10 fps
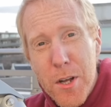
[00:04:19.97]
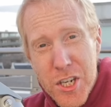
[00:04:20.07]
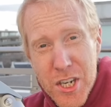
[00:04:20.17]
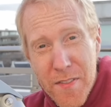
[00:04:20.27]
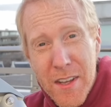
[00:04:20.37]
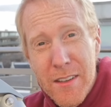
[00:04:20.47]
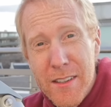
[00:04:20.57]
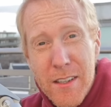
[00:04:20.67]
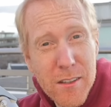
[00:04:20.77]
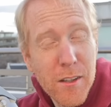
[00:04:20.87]
much did
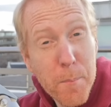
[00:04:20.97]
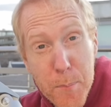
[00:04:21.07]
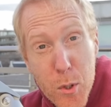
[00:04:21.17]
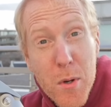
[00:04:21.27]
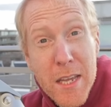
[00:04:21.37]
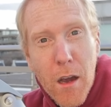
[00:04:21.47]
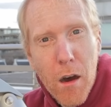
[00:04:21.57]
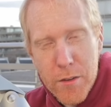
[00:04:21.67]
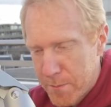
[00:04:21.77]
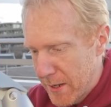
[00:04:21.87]
this beauty
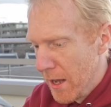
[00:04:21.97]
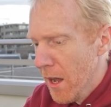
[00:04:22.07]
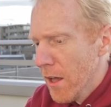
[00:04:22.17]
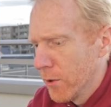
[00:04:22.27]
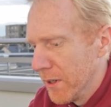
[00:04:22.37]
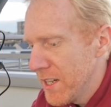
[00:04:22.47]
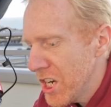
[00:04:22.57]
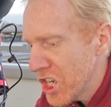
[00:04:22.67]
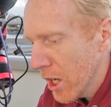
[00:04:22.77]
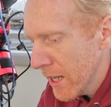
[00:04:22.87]
cost me? So
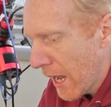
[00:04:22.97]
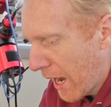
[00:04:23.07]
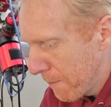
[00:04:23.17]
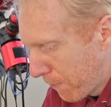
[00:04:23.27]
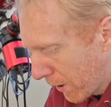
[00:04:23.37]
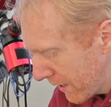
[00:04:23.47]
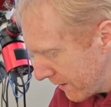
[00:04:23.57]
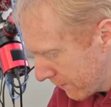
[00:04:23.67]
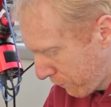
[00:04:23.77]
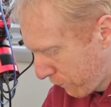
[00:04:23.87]
initially I bought
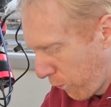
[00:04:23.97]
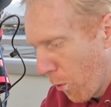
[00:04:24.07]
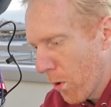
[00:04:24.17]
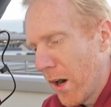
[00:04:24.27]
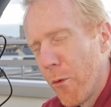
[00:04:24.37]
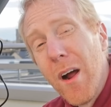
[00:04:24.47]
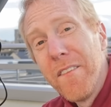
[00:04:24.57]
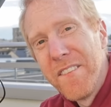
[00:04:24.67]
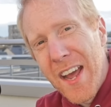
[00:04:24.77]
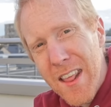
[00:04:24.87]
it for
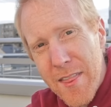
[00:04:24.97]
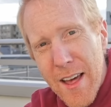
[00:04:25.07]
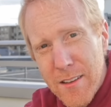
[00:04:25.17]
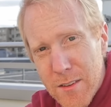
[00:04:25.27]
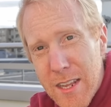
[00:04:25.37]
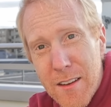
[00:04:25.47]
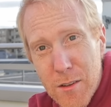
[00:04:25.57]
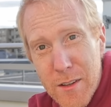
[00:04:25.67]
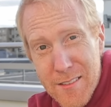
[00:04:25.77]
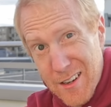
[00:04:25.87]
around 90,000 yen.
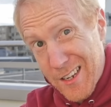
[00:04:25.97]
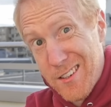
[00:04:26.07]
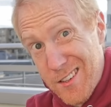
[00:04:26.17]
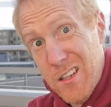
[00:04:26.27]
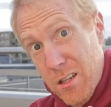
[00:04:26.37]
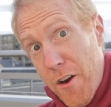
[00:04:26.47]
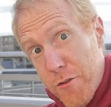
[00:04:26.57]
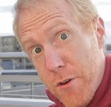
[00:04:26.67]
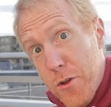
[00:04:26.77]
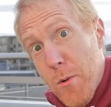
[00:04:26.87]
So that's like
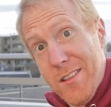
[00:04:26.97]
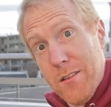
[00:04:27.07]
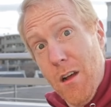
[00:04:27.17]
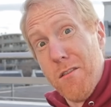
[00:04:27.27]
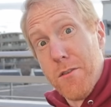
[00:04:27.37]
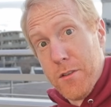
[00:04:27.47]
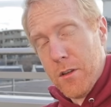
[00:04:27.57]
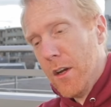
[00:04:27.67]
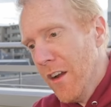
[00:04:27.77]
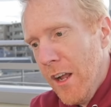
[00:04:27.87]
$600.
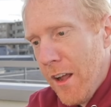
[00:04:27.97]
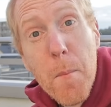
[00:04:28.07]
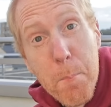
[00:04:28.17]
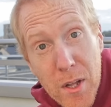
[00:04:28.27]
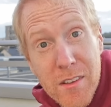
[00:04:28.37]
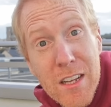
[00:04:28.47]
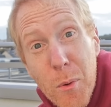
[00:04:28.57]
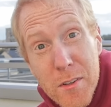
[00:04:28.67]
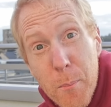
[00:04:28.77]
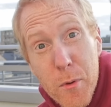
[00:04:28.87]
But it
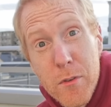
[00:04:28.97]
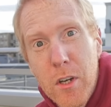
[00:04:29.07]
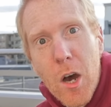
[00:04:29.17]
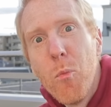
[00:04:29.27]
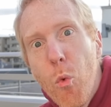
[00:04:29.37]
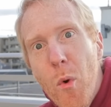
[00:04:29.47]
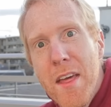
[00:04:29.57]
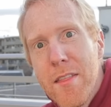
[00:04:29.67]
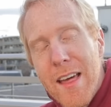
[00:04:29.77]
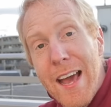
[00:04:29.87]
was supposed to come
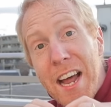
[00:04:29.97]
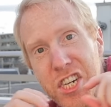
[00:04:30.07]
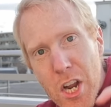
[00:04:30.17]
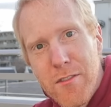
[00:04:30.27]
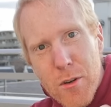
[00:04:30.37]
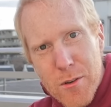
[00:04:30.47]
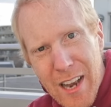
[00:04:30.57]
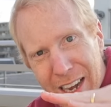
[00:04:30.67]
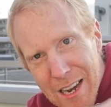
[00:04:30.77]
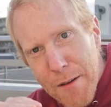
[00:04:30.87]
with adjusters,
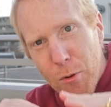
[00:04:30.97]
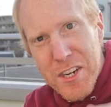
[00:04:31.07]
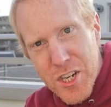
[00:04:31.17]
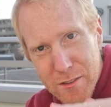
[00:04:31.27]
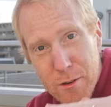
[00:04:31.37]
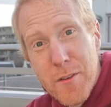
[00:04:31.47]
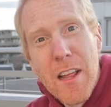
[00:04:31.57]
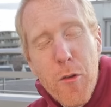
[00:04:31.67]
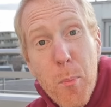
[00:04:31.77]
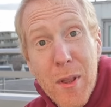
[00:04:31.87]
like level adjusters
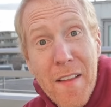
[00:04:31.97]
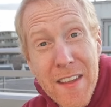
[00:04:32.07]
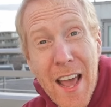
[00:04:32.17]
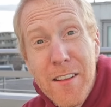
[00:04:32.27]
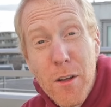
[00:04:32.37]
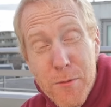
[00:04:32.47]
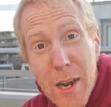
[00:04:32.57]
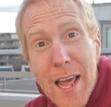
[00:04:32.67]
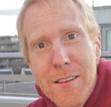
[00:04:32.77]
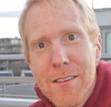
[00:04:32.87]
that you put at the end of the
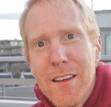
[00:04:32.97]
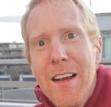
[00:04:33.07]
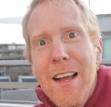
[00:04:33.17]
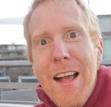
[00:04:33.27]
legs.